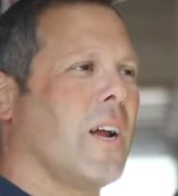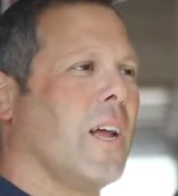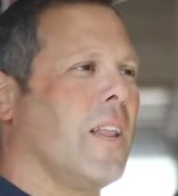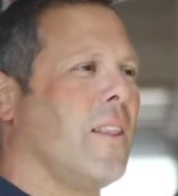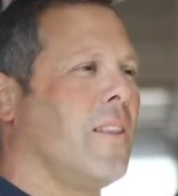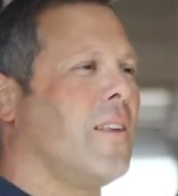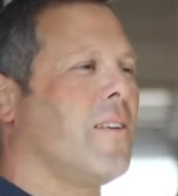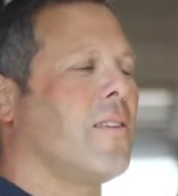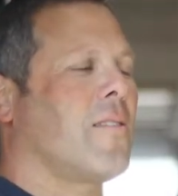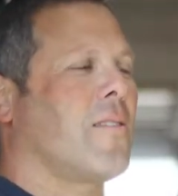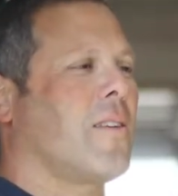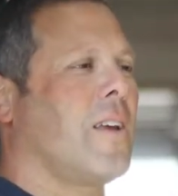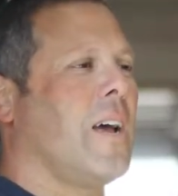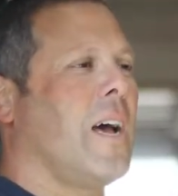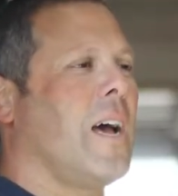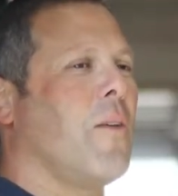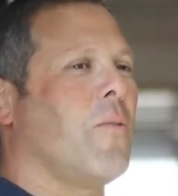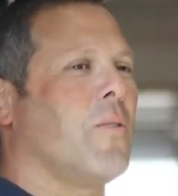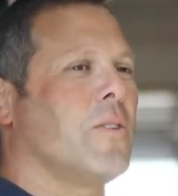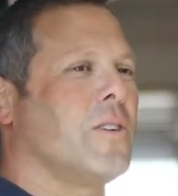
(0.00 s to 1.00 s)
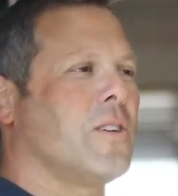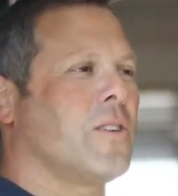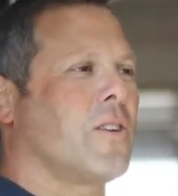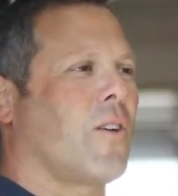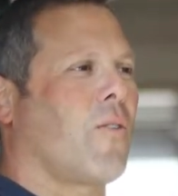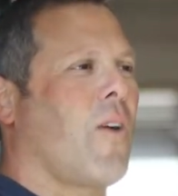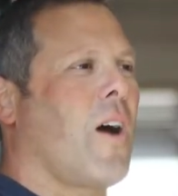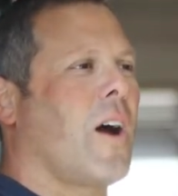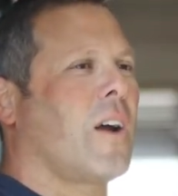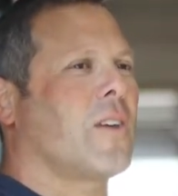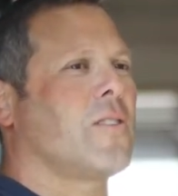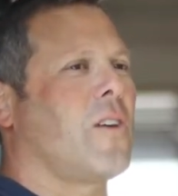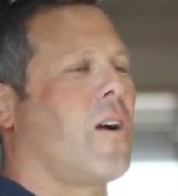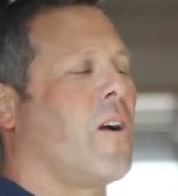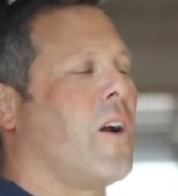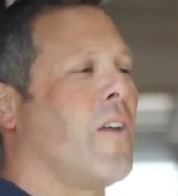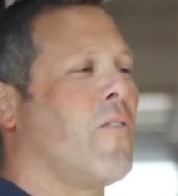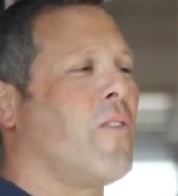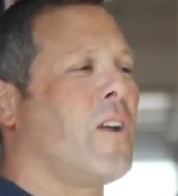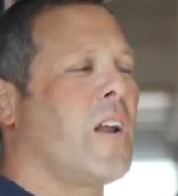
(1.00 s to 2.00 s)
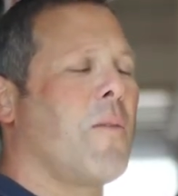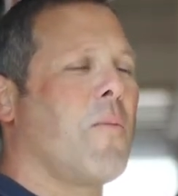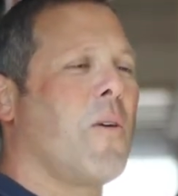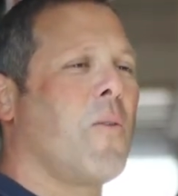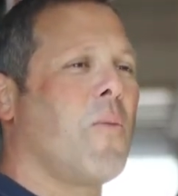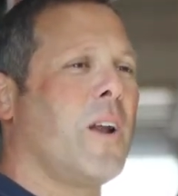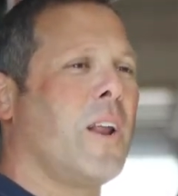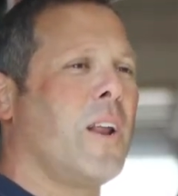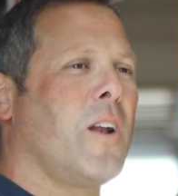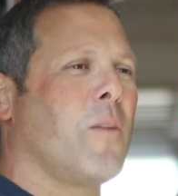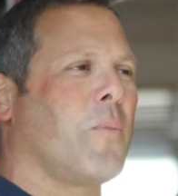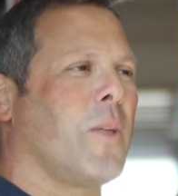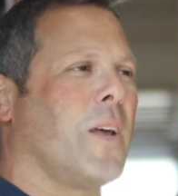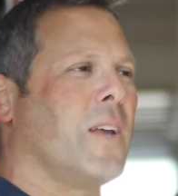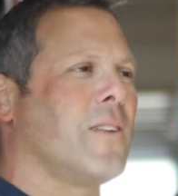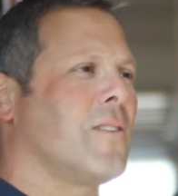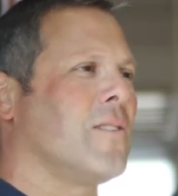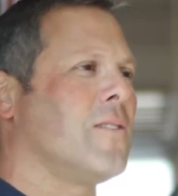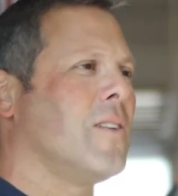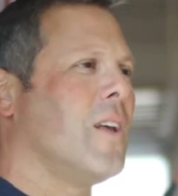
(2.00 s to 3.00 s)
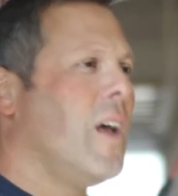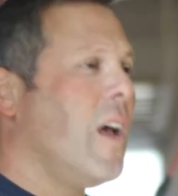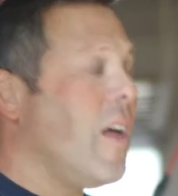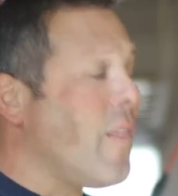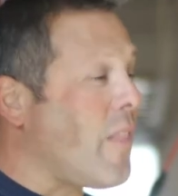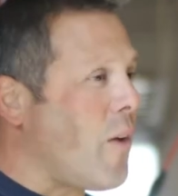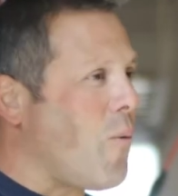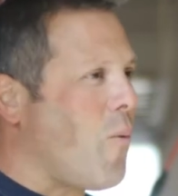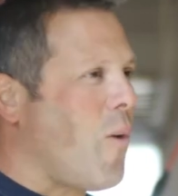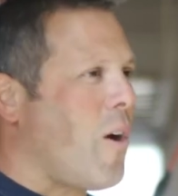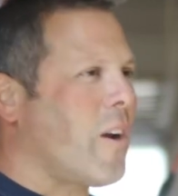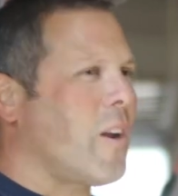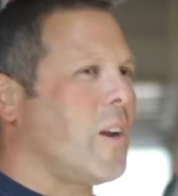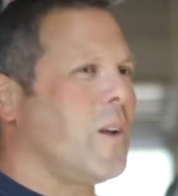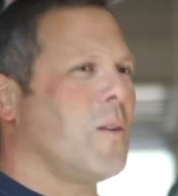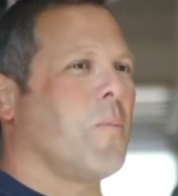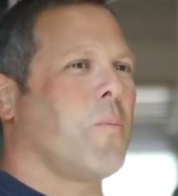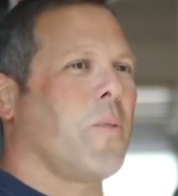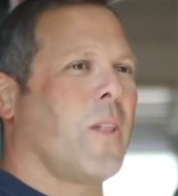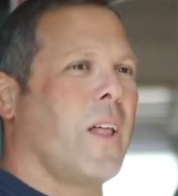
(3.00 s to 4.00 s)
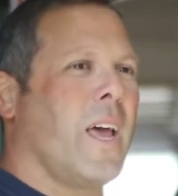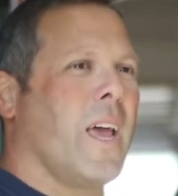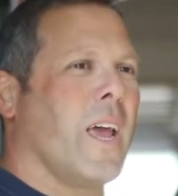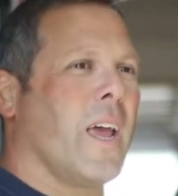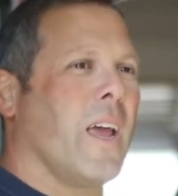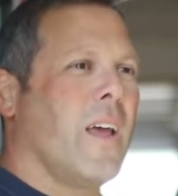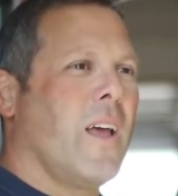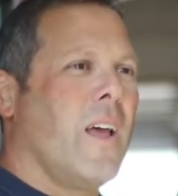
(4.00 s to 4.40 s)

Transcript: and this guy was just a rock star, and every time we went into places, they wanted him to play.